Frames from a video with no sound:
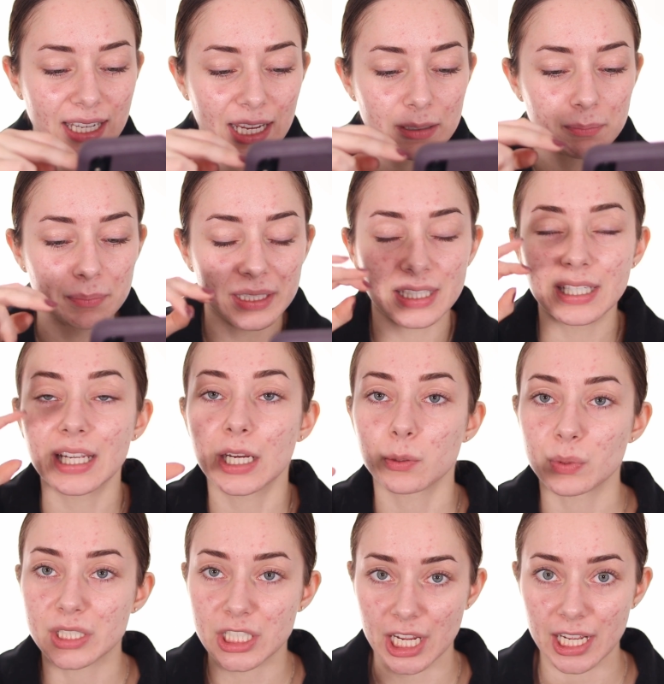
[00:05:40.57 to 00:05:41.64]
can be
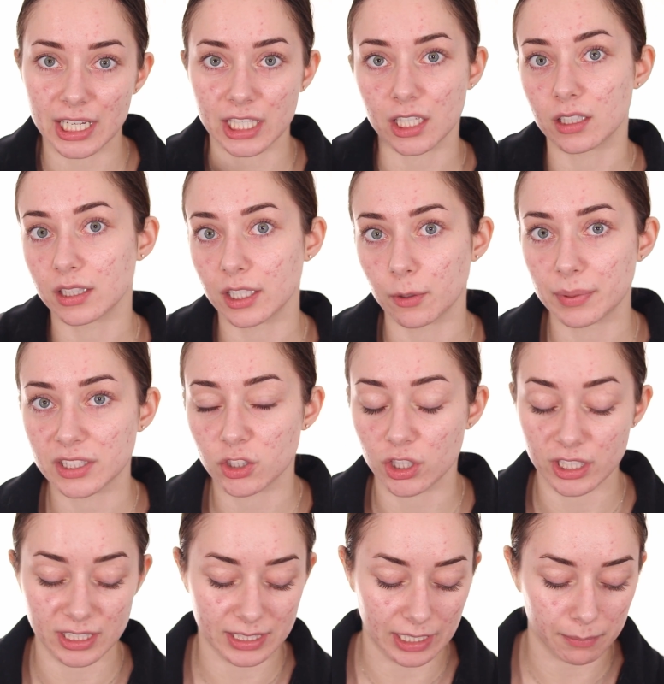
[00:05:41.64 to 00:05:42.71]
irritating a little bit to
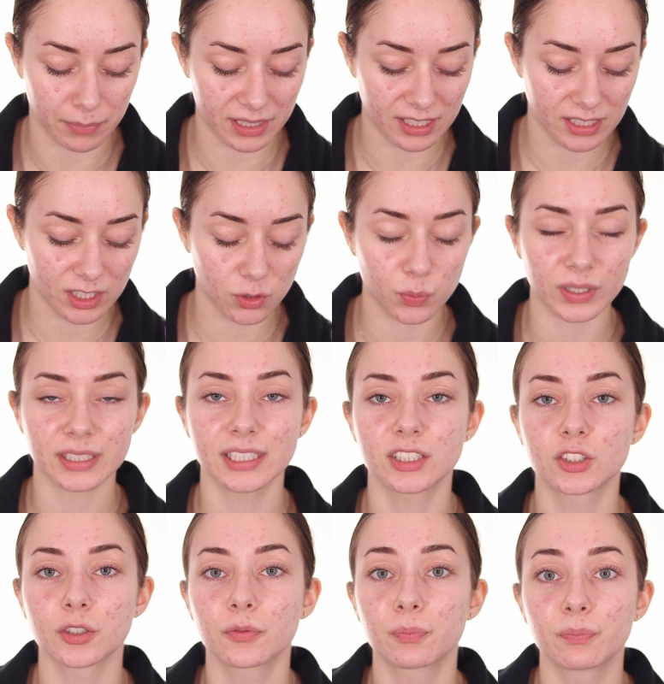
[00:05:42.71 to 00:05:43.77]
the skin, but this is really
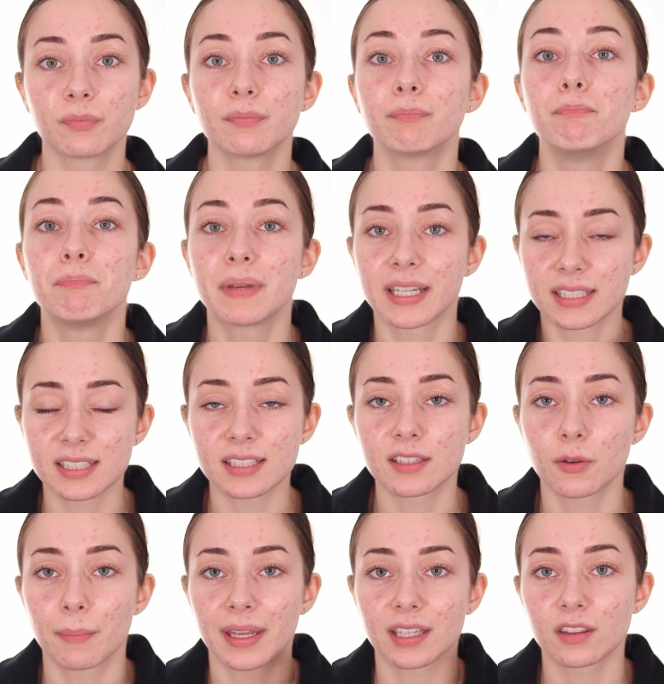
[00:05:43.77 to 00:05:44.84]
to mix
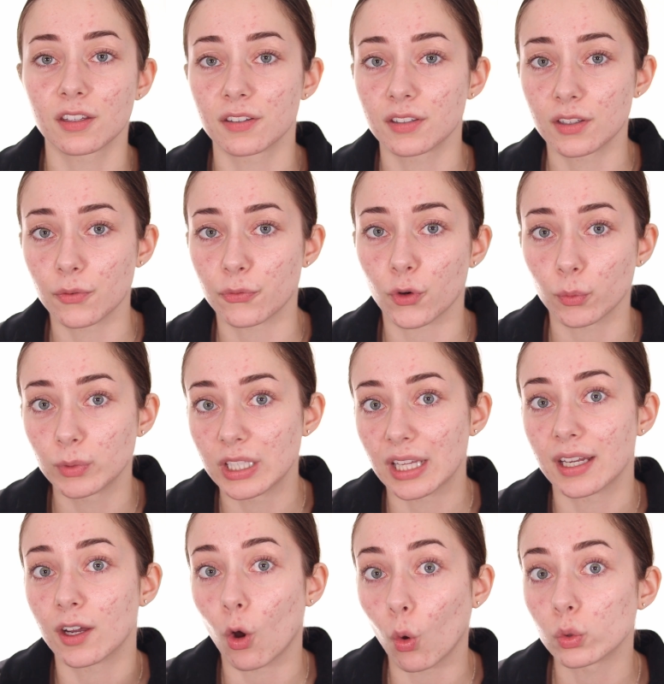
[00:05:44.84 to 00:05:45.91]
to make the
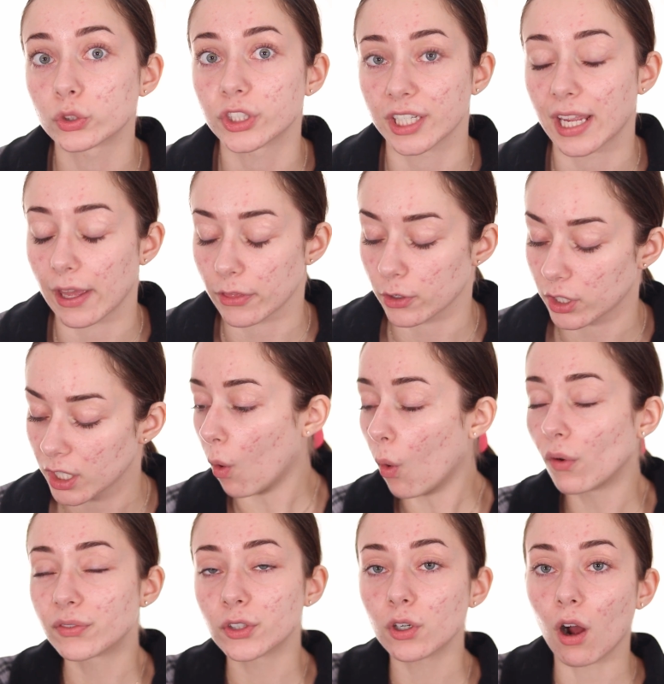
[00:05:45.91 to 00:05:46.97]
formula hold together.
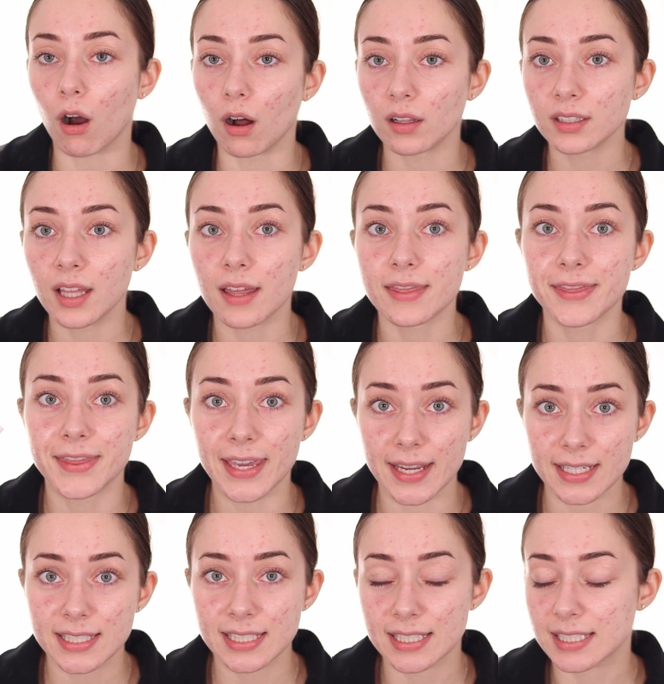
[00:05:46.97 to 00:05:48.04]
Overall,
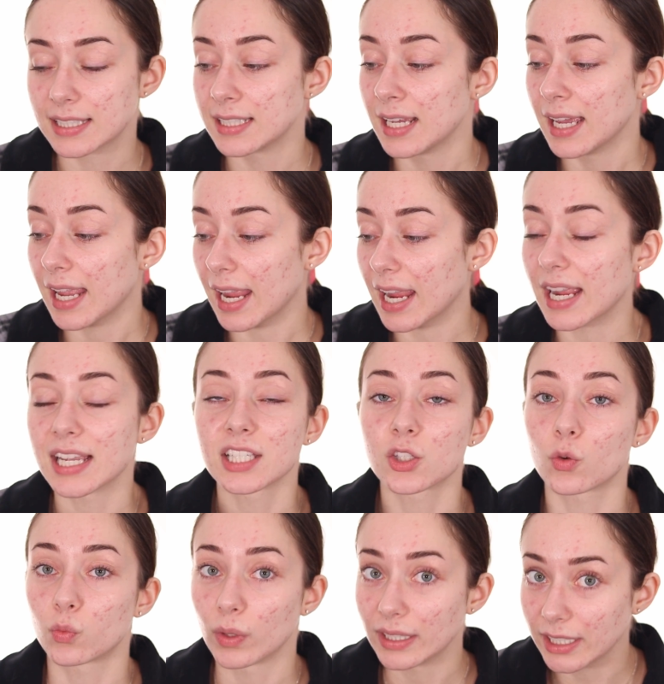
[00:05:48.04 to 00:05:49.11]
this is
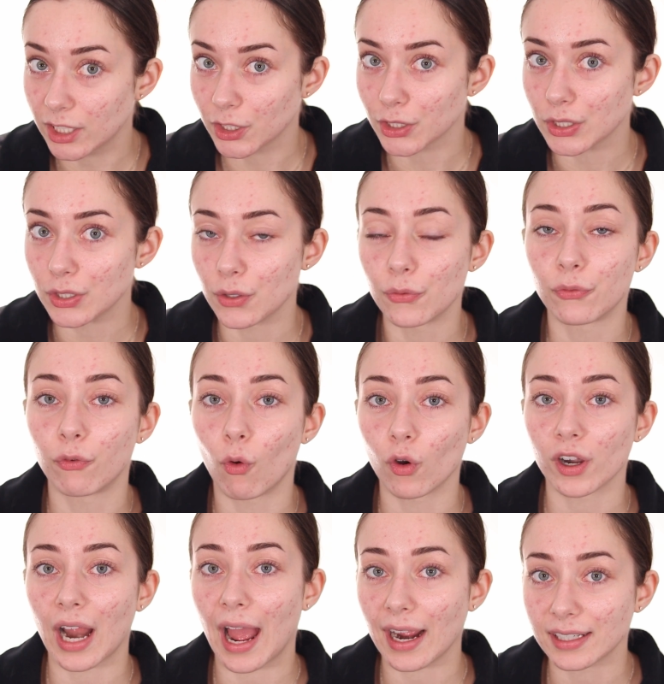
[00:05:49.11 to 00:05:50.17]
really good
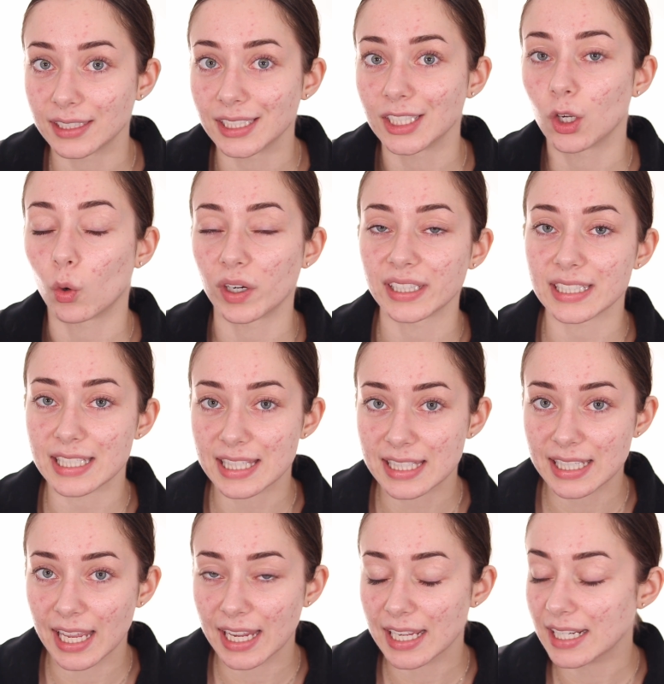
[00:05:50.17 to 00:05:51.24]
for acne, oily
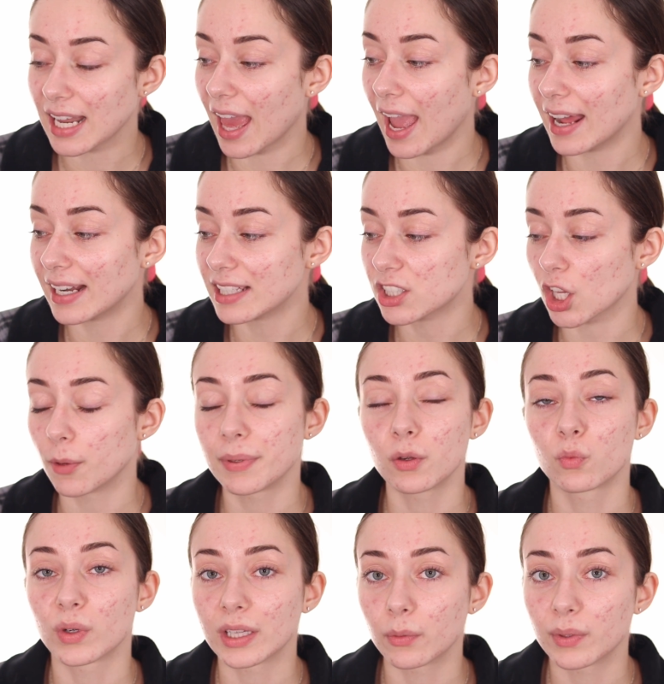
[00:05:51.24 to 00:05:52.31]
skin, and it's gonna be
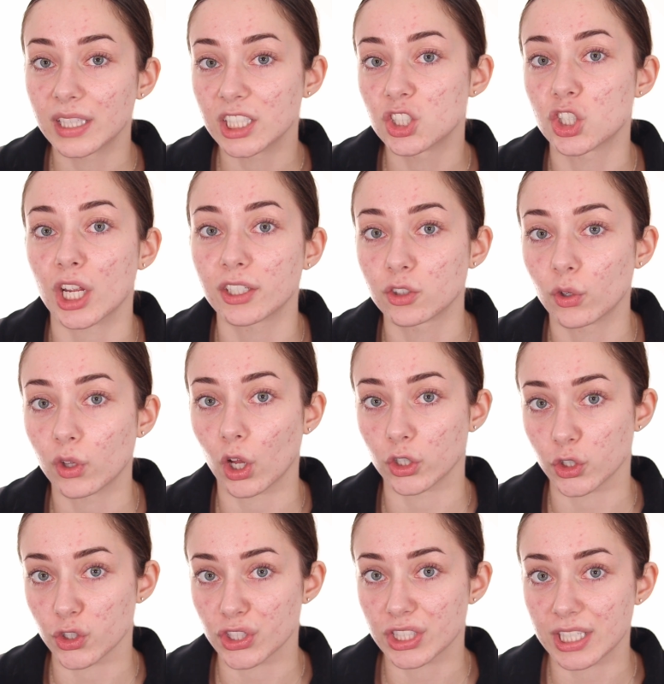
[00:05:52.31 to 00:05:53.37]
really, really gentle on
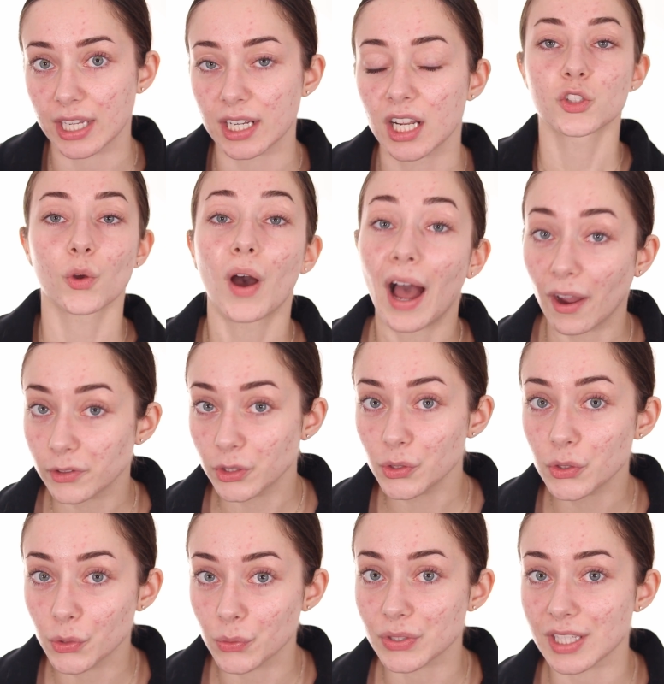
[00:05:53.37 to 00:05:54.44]
your skin. So how you
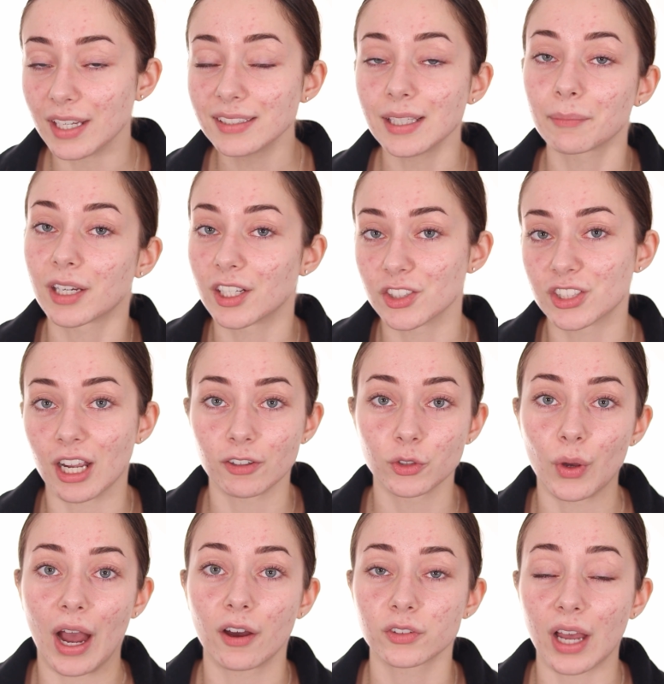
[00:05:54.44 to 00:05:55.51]
use it, I'm gonna tell
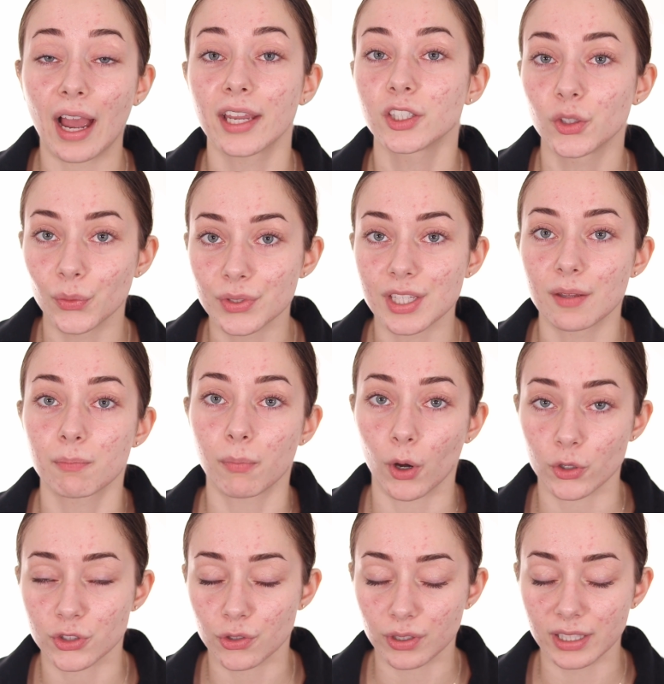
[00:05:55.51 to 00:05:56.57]
you how I use it
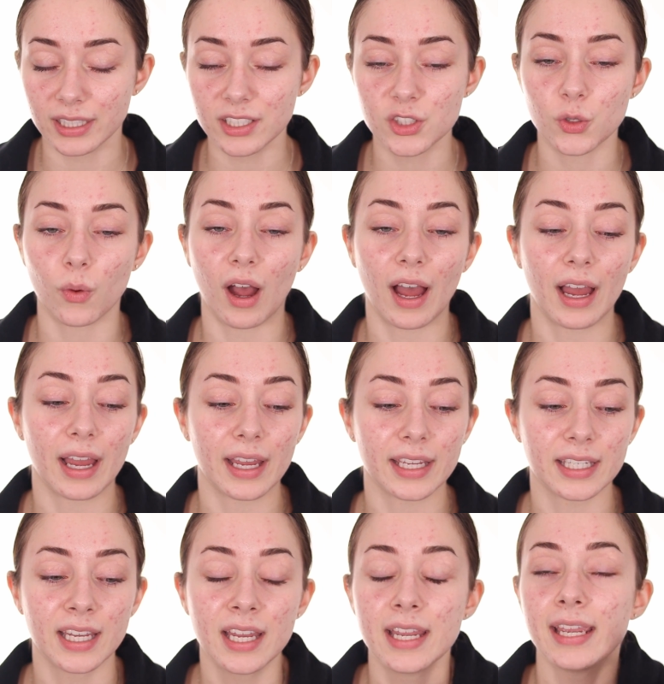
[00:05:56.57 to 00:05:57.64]
personally. So
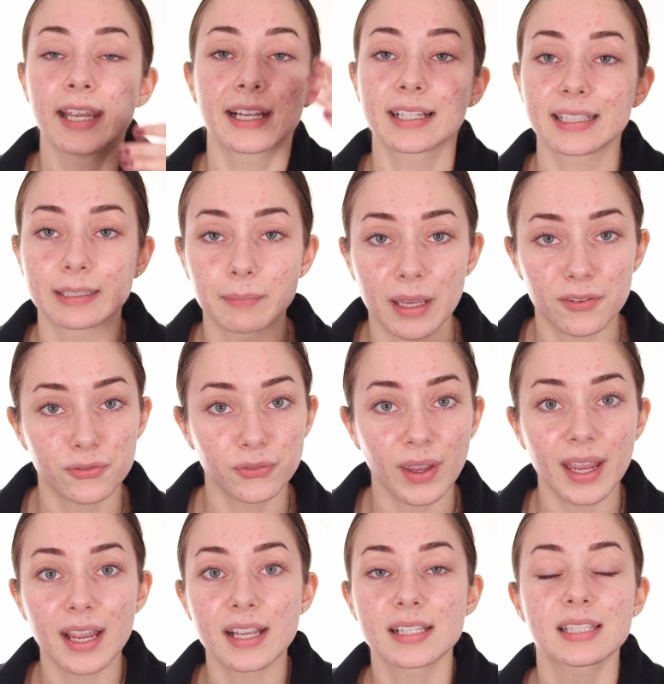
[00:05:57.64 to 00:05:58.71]
I clean my
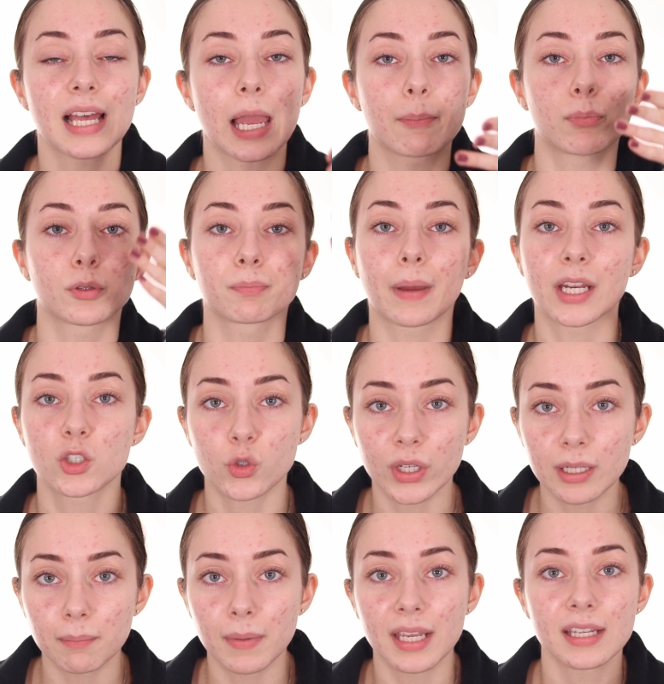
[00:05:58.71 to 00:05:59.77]
face, I put my
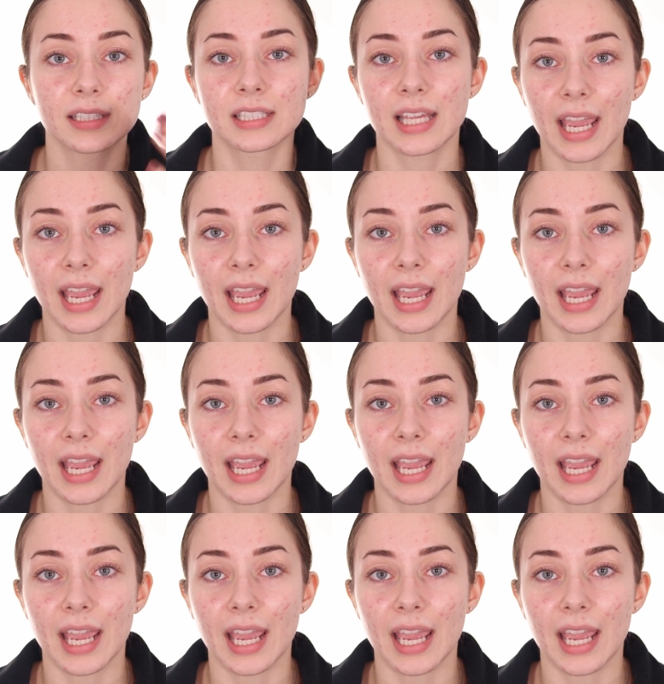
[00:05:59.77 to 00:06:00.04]
treatments,